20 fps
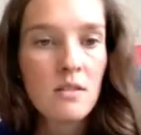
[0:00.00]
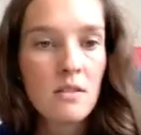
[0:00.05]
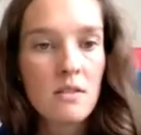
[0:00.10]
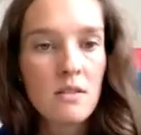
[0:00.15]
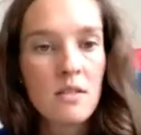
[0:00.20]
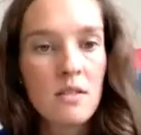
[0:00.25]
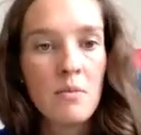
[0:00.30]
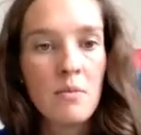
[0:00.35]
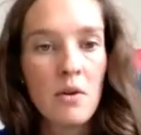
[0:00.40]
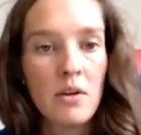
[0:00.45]

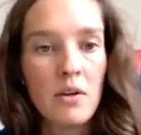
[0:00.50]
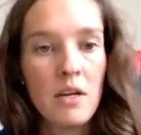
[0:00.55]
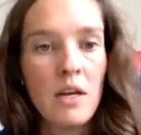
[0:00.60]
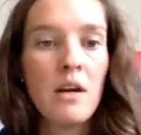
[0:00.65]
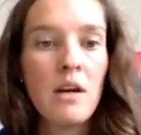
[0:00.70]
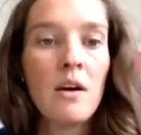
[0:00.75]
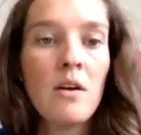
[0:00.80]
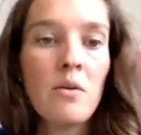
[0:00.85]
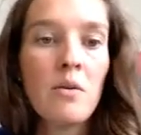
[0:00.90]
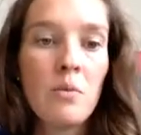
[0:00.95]
symbol
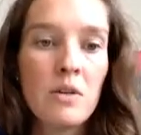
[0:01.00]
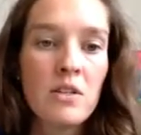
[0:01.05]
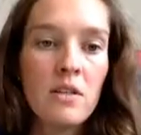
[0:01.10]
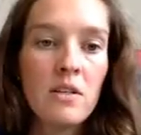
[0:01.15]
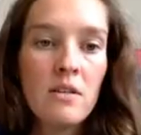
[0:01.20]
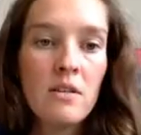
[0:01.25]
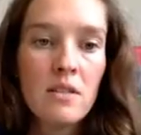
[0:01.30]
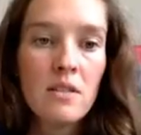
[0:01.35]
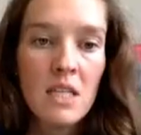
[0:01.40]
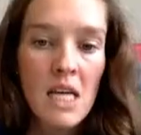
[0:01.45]
here, which
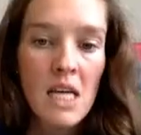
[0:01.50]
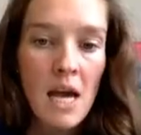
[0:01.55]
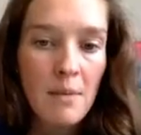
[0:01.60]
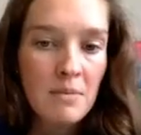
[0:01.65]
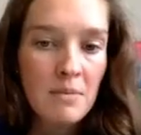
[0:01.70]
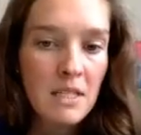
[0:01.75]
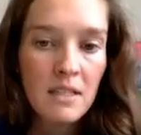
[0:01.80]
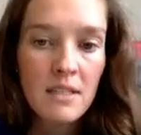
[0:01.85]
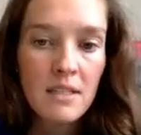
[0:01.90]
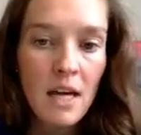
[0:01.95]
is the
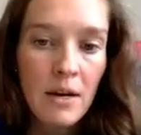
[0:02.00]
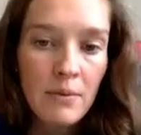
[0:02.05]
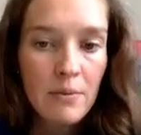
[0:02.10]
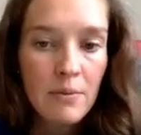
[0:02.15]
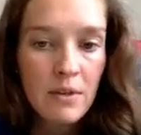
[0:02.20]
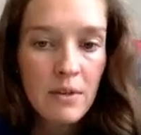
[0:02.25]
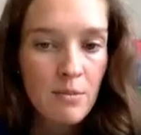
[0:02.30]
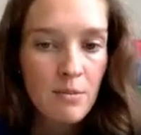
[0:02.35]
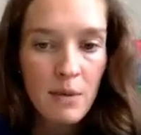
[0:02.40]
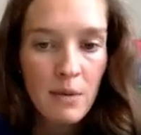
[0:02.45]
empty set,
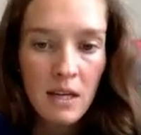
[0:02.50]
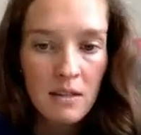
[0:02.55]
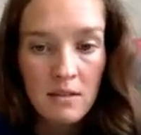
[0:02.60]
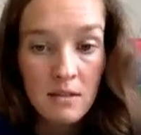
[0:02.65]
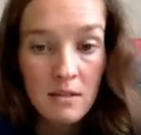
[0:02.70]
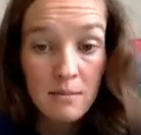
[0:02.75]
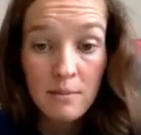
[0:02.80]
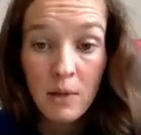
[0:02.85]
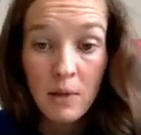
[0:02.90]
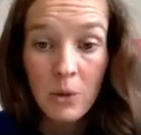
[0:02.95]
which
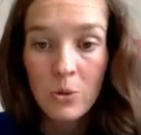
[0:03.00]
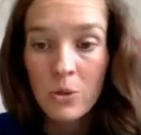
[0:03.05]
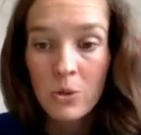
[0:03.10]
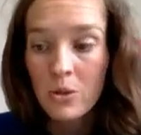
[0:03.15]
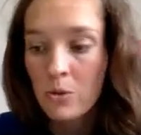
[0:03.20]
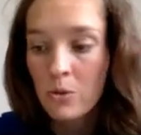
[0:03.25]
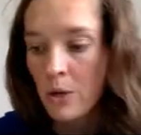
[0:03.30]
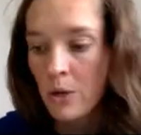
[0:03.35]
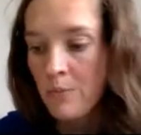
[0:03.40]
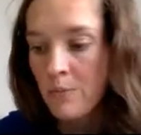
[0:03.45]
means no
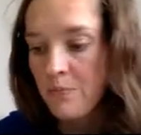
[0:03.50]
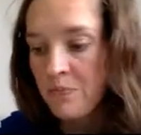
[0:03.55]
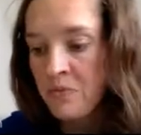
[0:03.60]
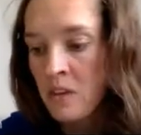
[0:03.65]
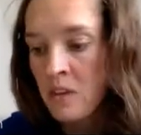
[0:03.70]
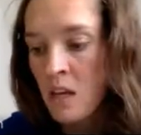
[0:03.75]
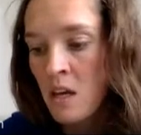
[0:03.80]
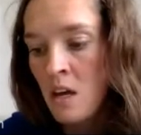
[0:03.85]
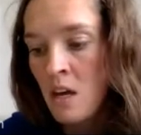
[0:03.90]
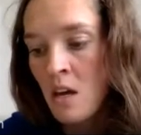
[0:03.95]
solution.
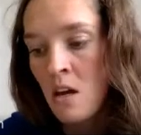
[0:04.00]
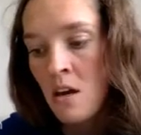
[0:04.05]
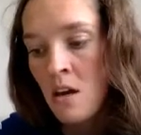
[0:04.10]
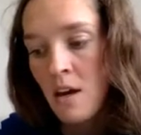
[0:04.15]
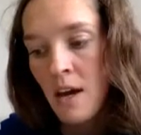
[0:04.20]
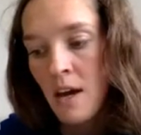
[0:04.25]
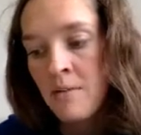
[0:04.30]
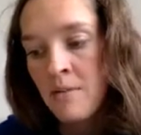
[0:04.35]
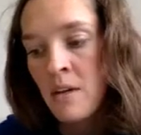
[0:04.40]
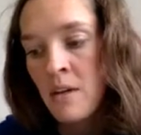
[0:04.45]

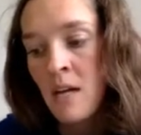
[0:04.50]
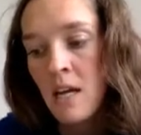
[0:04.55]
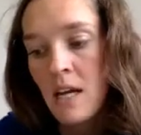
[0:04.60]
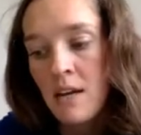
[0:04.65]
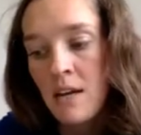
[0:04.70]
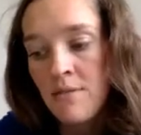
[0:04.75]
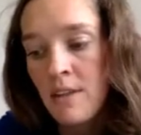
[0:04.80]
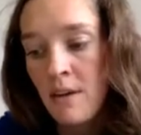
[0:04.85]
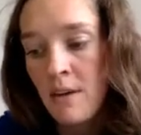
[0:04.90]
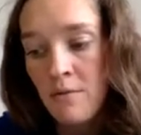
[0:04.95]
Okay,
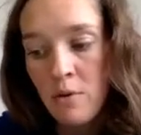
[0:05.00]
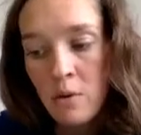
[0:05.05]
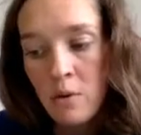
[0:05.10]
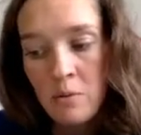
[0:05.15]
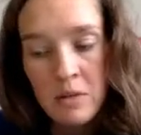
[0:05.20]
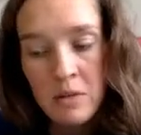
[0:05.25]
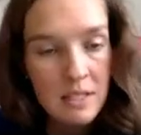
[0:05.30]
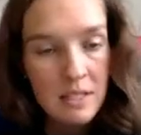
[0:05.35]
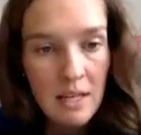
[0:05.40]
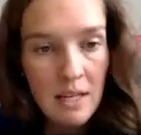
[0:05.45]
if that 4
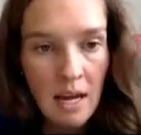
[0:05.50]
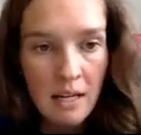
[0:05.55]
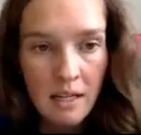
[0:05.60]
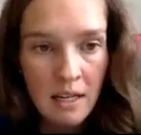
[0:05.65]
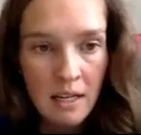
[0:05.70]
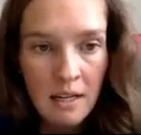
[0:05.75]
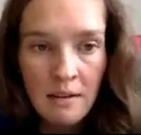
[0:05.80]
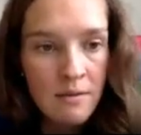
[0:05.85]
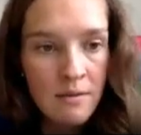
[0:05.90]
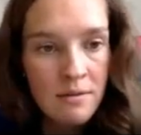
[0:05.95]
was
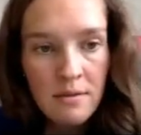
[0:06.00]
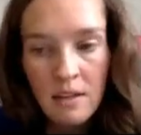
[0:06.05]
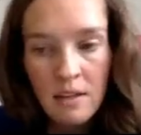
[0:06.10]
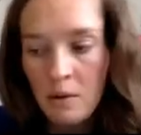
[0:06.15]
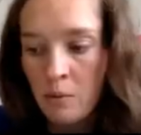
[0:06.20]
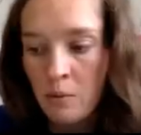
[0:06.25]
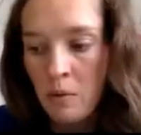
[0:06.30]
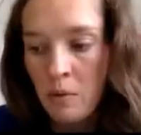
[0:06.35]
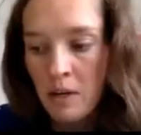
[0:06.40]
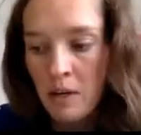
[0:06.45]
negative,
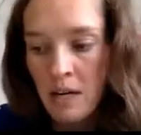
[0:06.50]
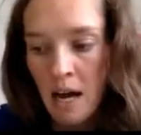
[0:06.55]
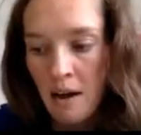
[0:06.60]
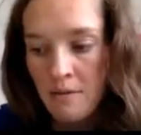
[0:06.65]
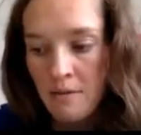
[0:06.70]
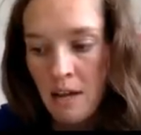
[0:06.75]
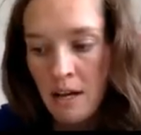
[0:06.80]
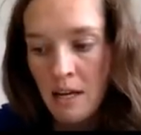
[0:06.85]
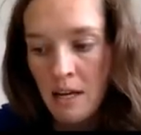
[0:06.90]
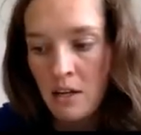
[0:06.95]
then we wouldn't
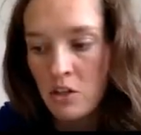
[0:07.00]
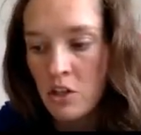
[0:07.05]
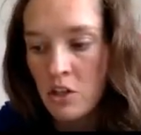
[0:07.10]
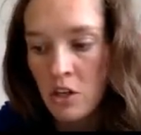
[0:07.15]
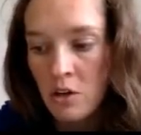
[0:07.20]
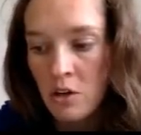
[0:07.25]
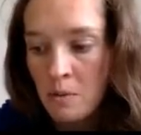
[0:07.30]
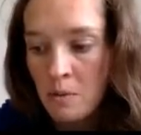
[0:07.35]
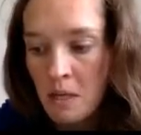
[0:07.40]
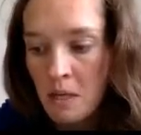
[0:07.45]
have that
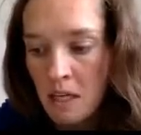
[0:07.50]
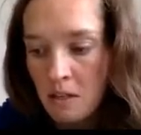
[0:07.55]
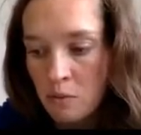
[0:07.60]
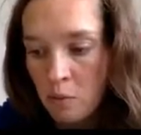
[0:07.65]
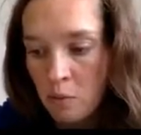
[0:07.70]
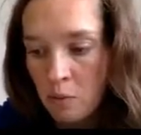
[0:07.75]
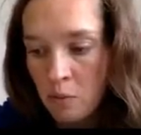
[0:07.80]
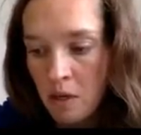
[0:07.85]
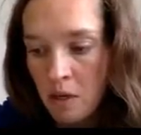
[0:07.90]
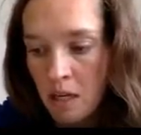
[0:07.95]
issue, because
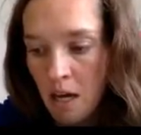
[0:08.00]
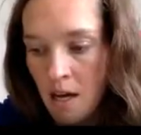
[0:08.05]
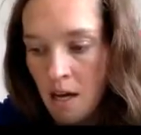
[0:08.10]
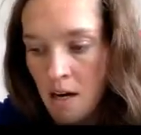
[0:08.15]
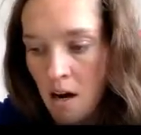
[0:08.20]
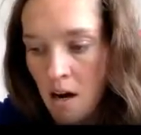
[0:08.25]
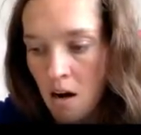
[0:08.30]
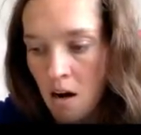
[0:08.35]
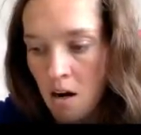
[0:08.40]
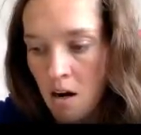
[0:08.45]
when we get
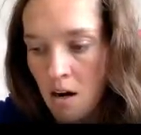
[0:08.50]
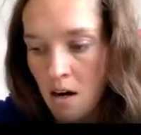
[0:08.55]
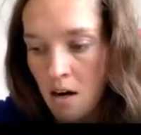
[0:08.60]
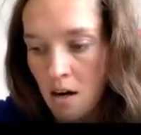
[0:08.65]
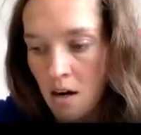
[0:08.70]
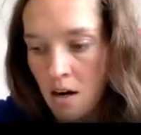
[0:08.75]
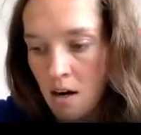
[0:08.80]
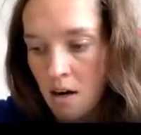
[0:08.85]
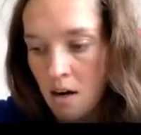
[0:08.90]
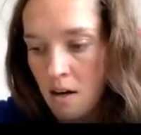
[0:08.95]

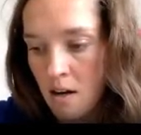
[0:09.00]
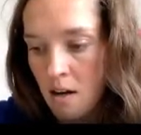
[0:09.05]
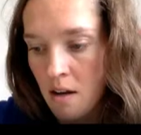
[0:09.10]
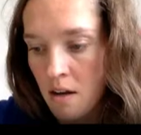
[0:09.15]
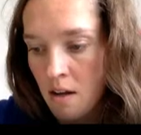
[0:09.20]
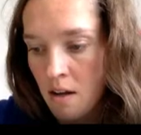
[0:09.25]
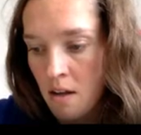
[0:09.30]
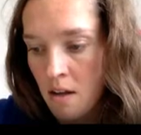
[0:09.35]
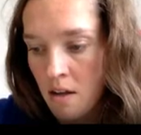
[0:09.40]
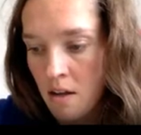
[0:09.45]
our
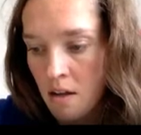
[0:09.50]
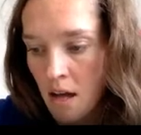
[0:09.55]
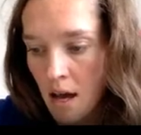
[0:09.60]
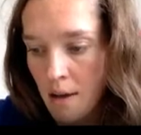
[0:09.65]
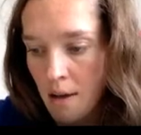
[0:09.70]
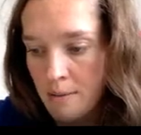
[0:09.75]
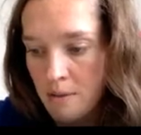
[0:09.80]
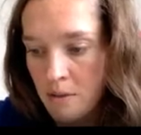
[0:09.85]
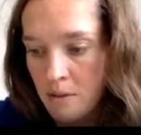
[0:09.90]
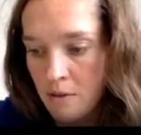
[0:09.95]

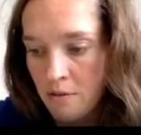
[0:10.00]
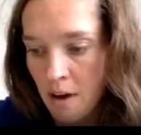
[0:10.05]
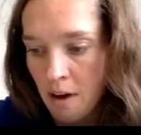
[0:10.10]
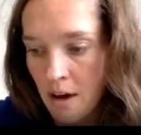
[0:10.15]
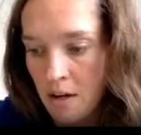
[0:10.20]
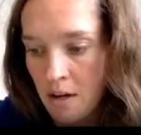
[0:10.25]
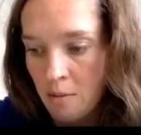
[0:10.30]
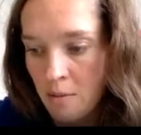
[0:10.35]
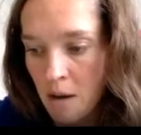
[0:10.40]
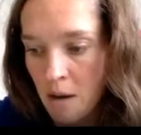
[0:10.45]
absolute
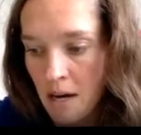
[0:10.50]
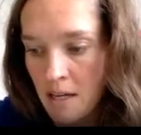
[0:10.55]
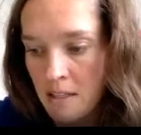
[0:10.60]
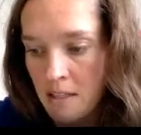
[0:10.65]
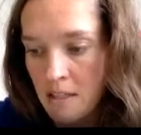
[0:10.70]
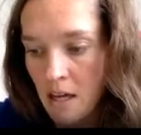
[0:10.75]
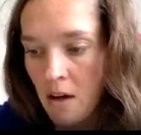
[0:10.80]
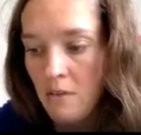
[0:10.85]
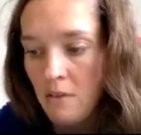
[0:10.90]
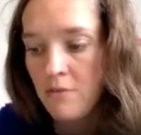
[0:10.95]
value by
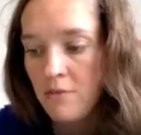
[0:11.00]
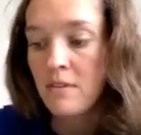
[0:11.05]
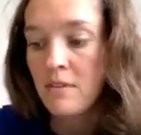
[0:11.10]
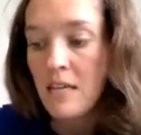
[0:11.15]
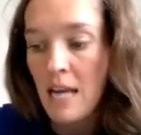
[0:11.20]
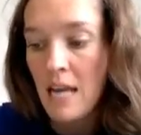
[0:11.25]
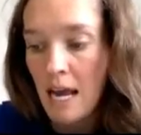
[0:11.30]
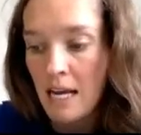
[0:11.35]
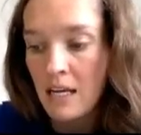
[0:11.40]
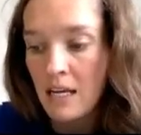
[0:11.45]
itself,
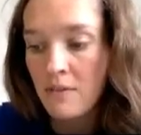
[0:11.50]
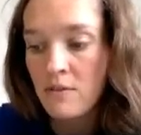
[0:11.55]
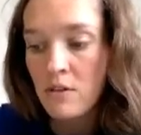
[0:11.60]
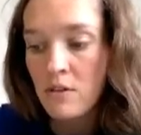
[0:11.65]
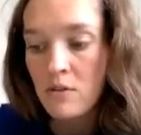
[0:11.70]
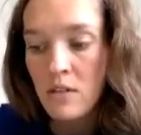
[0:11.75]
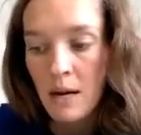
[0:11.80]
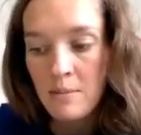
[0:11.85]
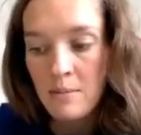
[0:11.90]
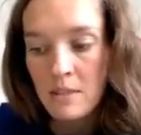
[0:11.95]
negative
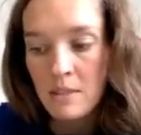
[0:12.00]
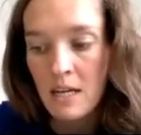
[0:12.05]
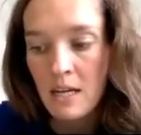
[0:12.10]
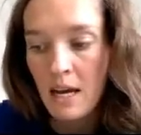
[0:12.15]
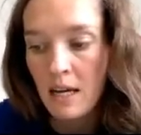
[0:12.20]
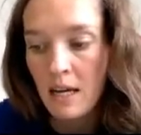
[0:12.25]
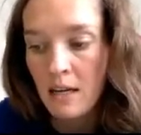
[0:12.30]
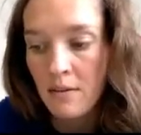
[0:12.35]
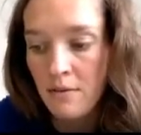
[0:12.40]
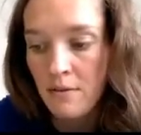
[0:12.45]
2 times
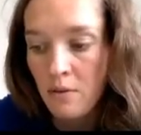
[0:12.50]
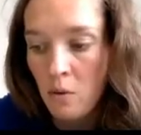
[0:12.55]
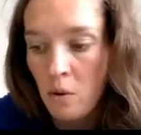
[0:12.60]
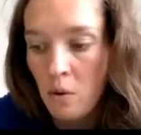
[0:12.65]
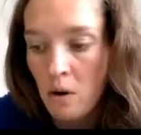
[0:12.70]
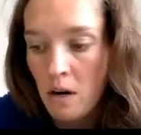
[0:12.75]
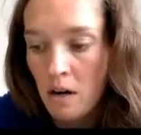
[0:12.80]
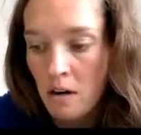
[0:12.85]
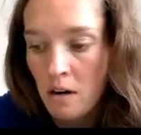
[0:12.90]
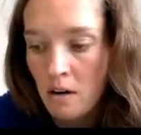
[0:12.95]
negative
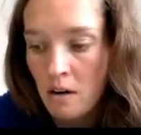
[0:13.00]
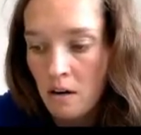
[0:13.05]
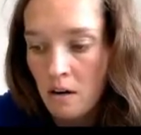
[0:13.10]
4